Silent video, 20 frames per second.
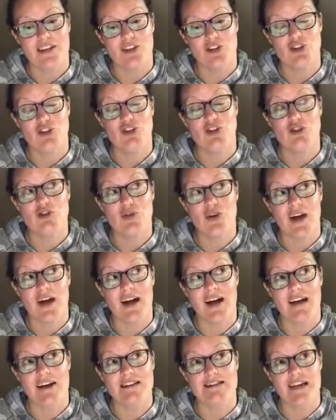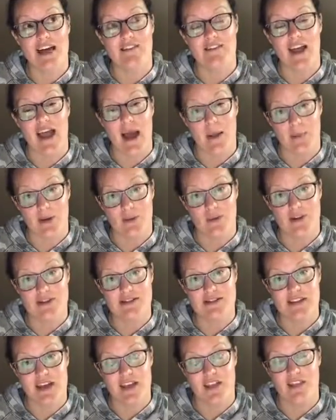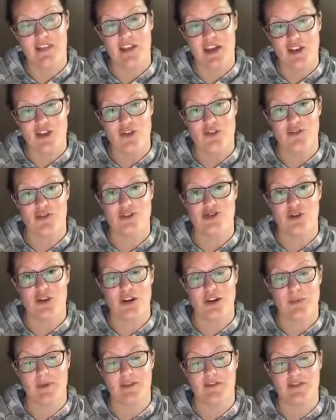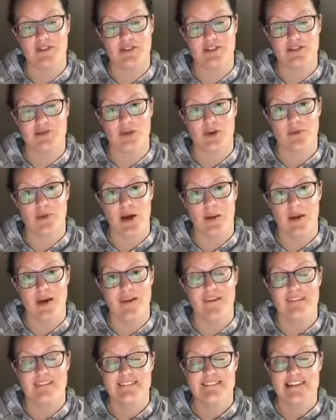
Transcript: You guys have a happy Wednesday. Thank you for joining me for this one, Mama.